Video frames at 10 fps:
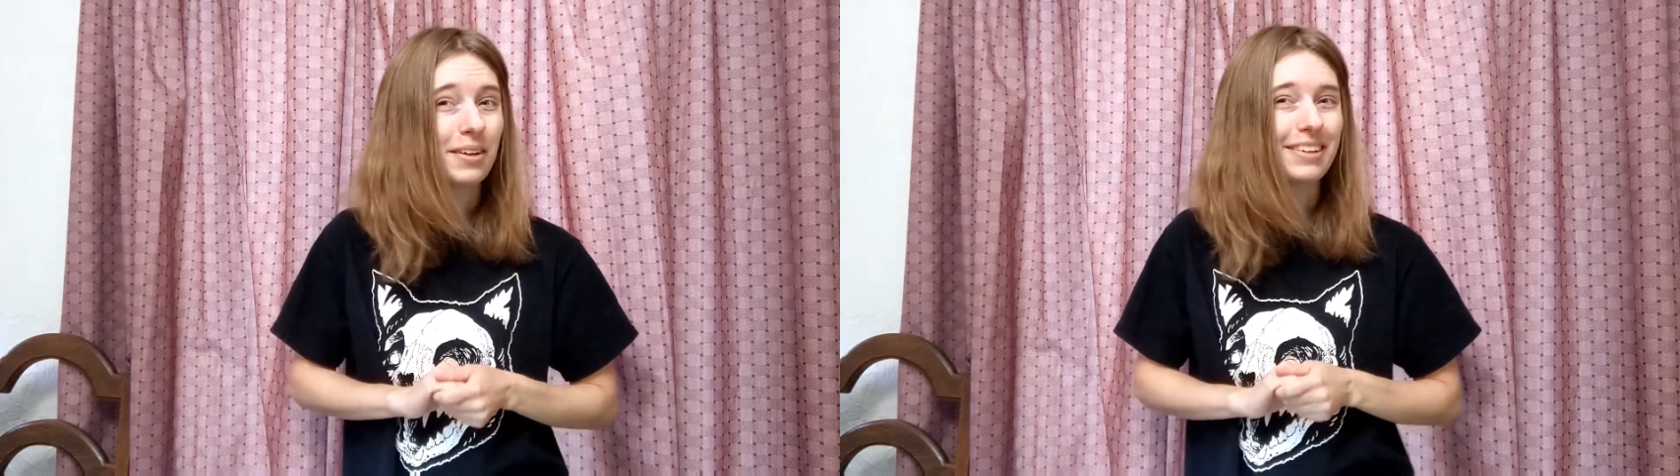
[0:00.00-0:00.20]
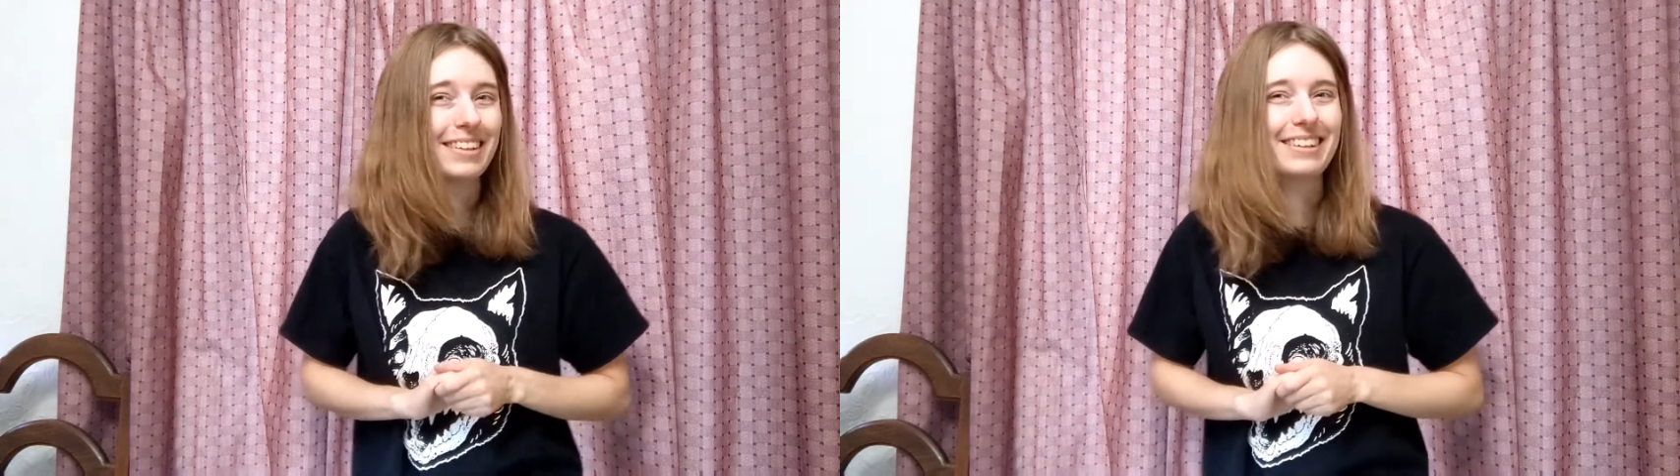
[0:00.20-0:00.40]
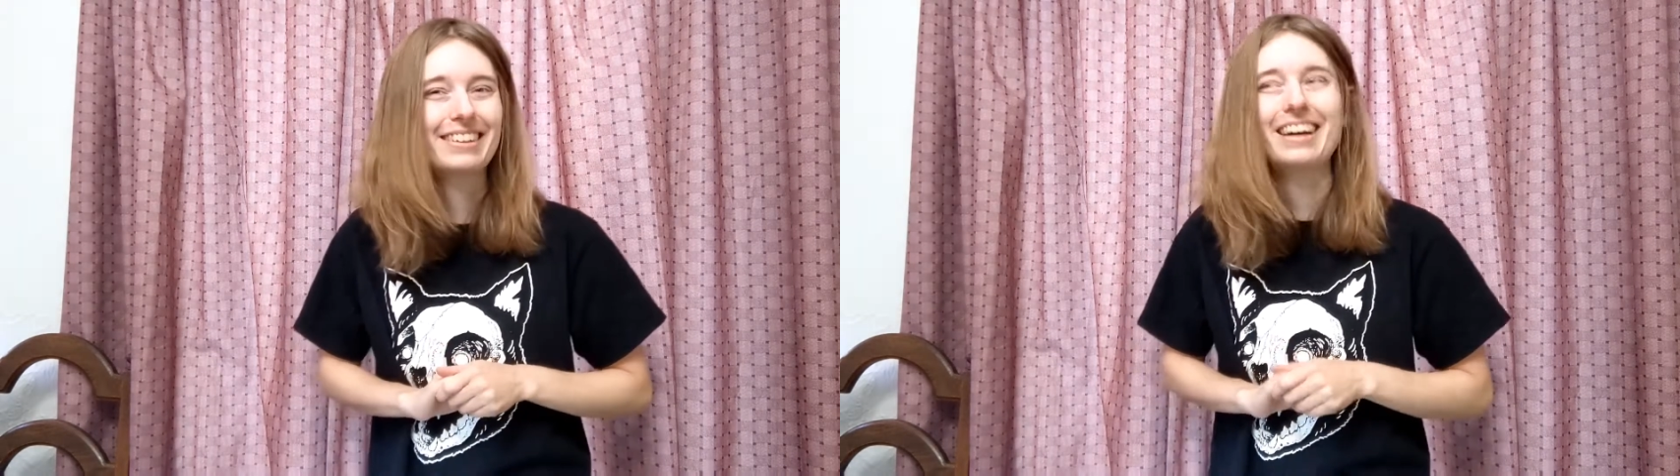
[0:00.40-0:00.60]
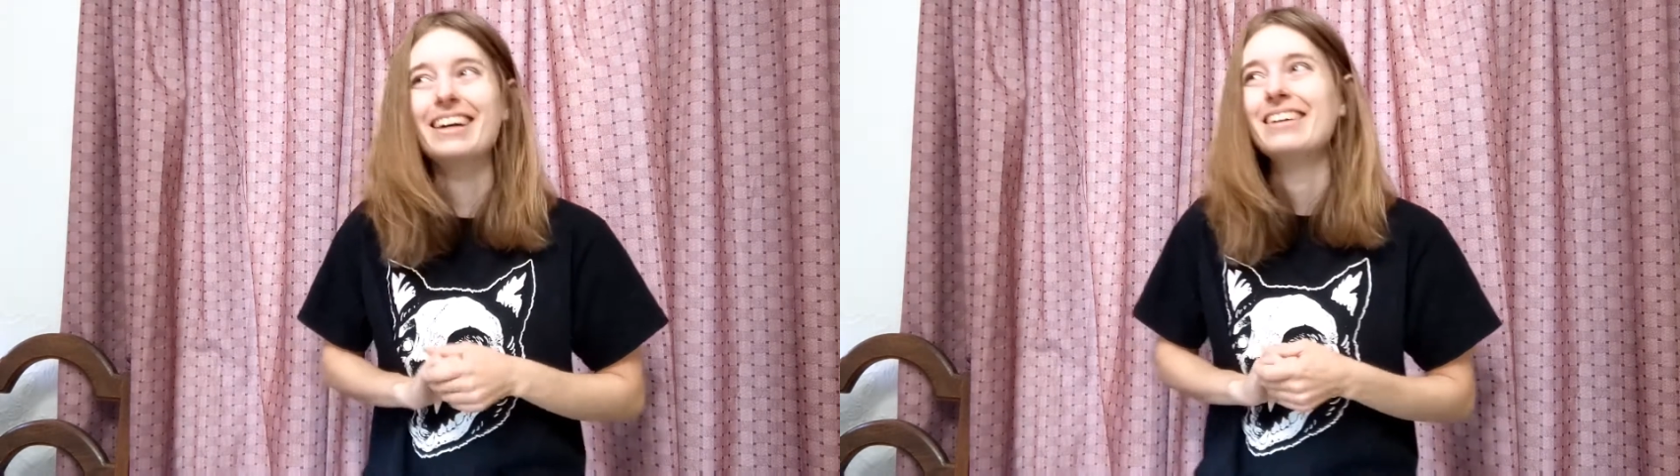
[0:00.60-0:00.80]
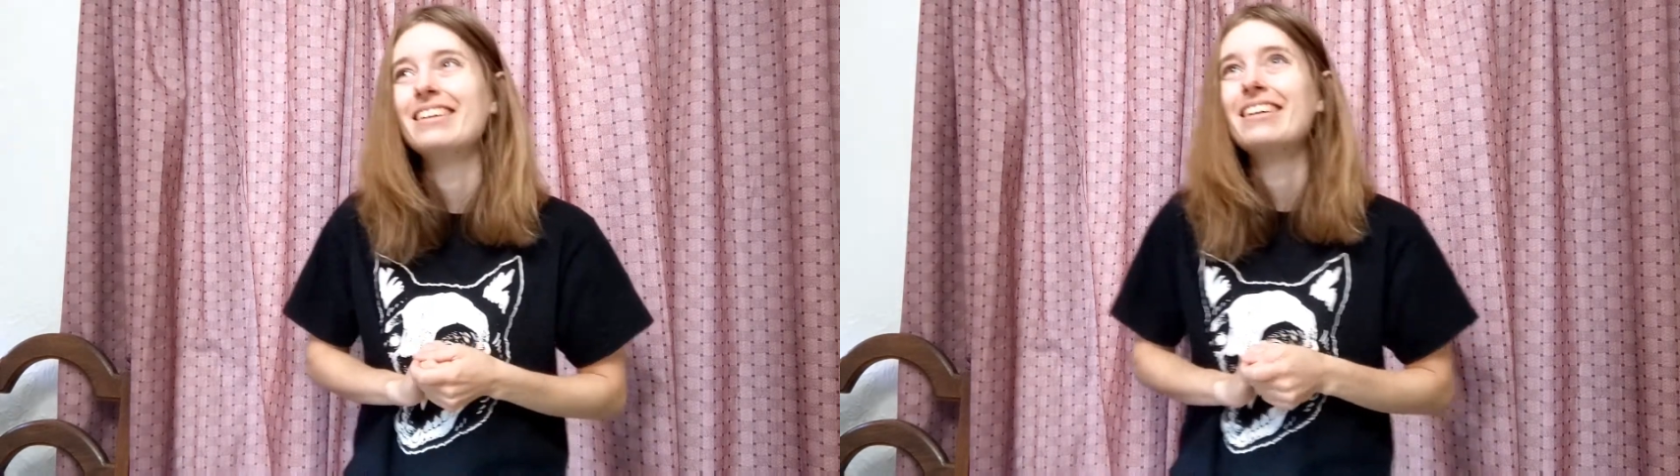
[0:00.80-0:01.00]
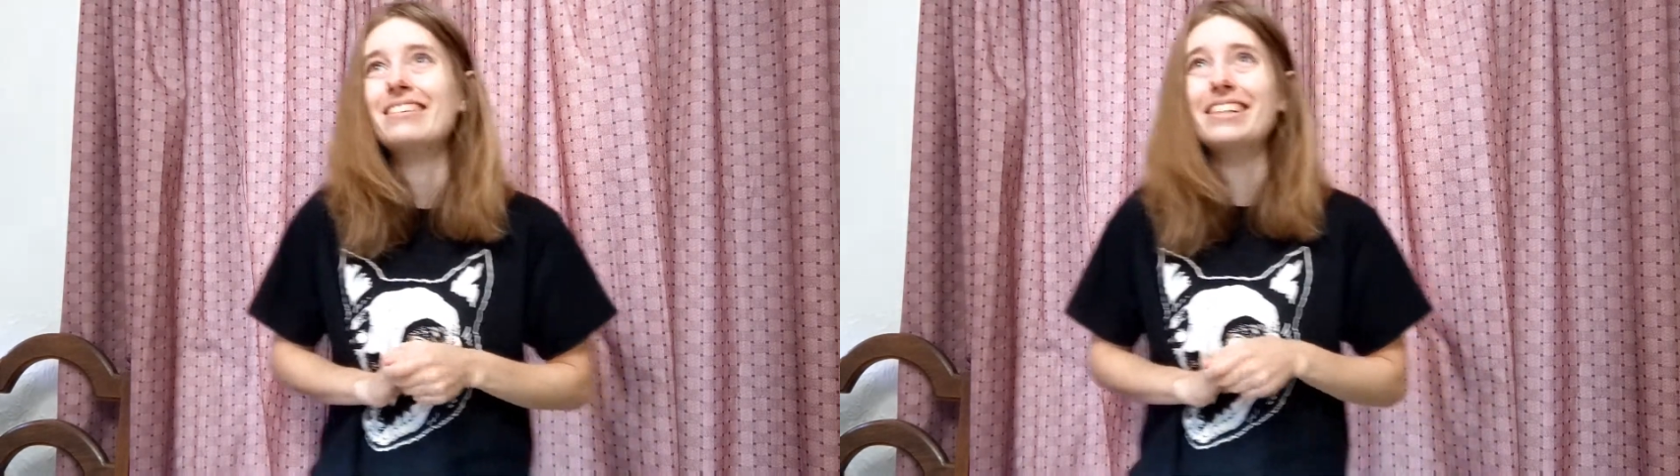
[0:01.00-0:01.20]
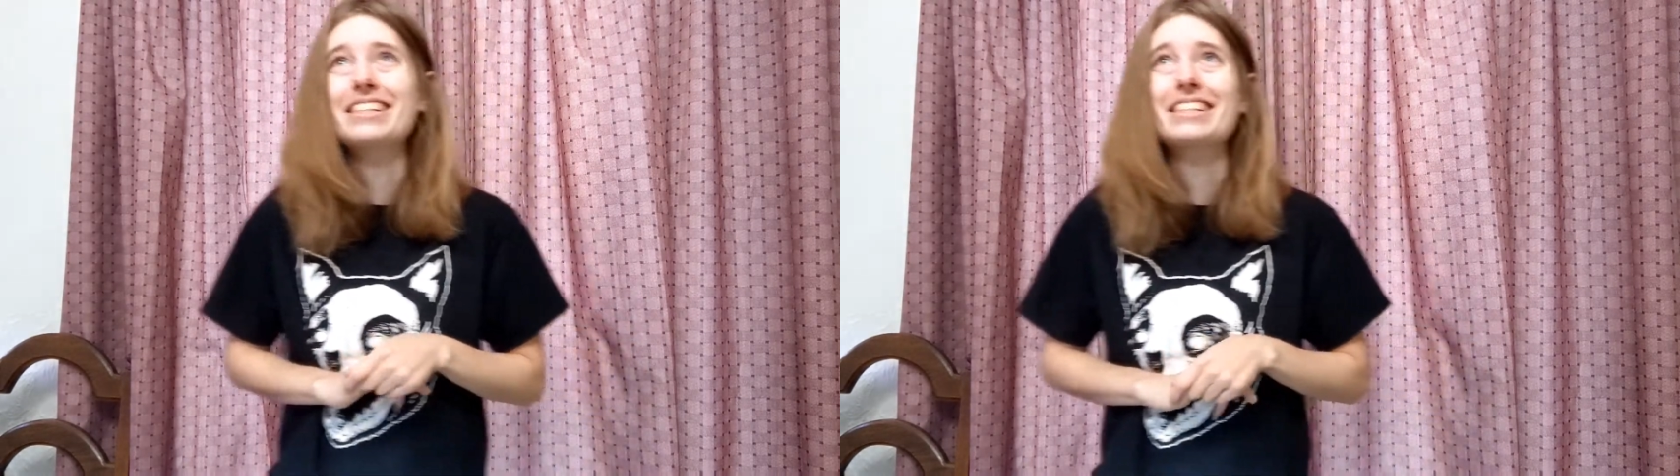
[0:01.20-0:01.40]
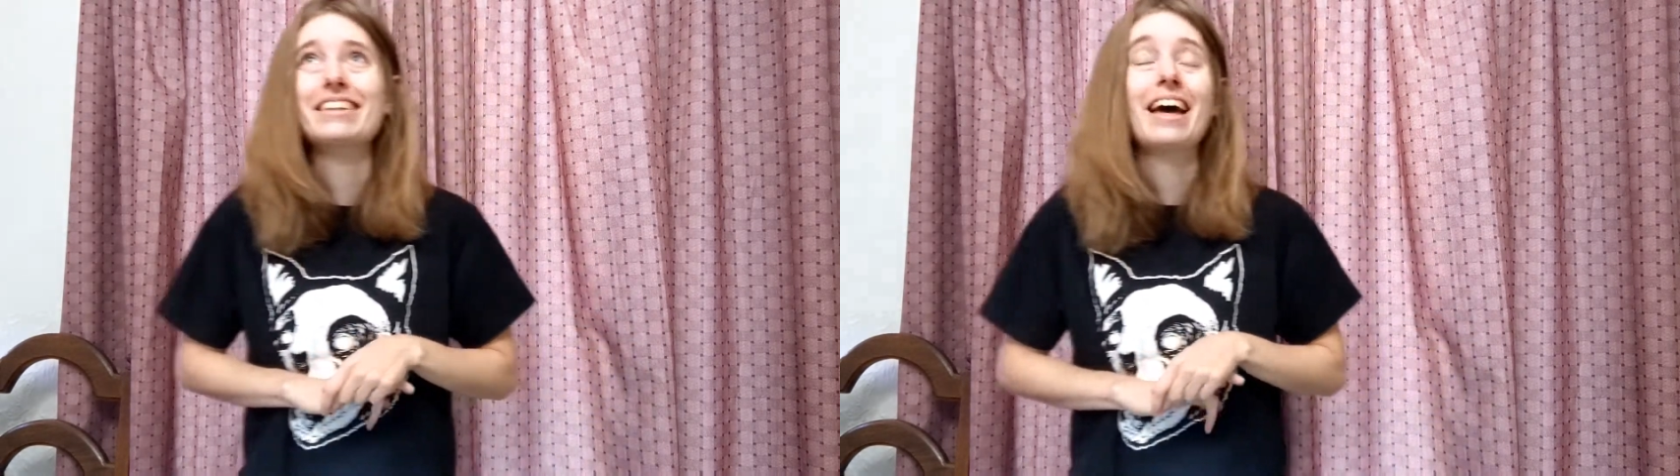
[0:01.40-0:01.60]
a lot less
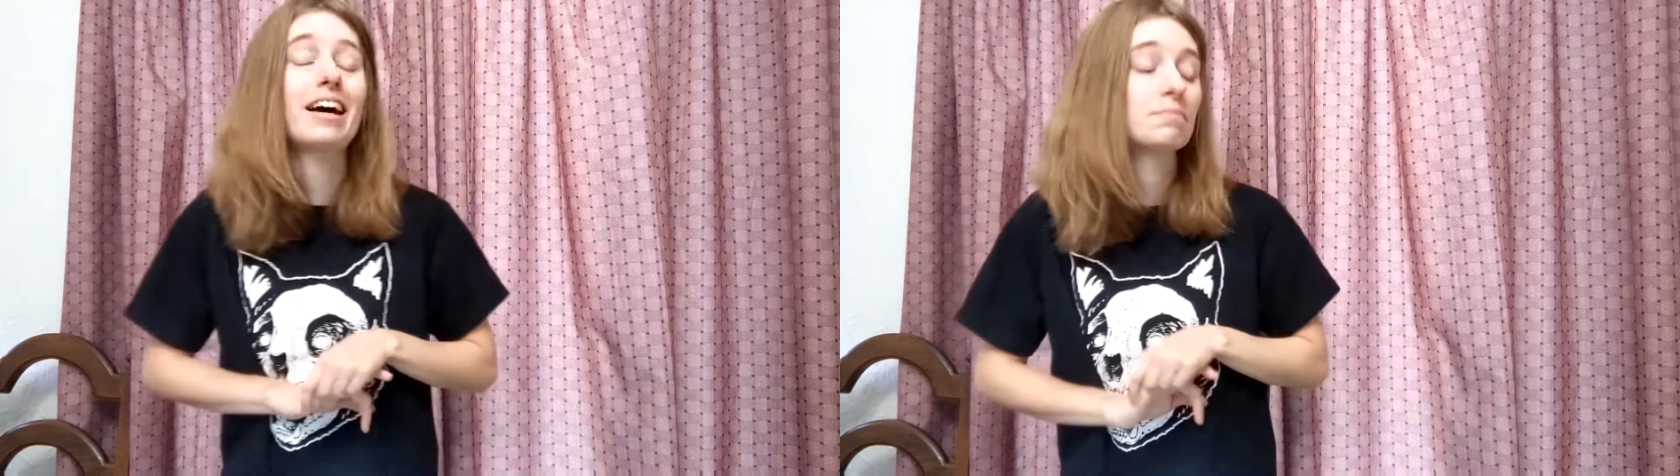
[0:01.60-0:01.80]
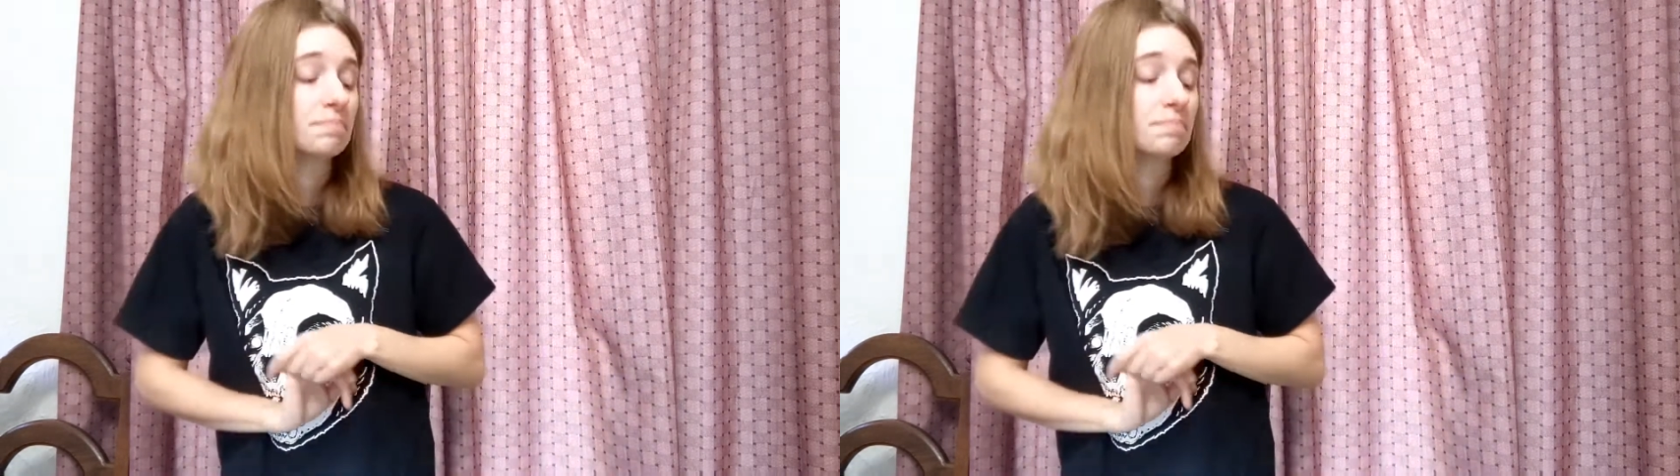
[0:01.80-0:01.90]
than that.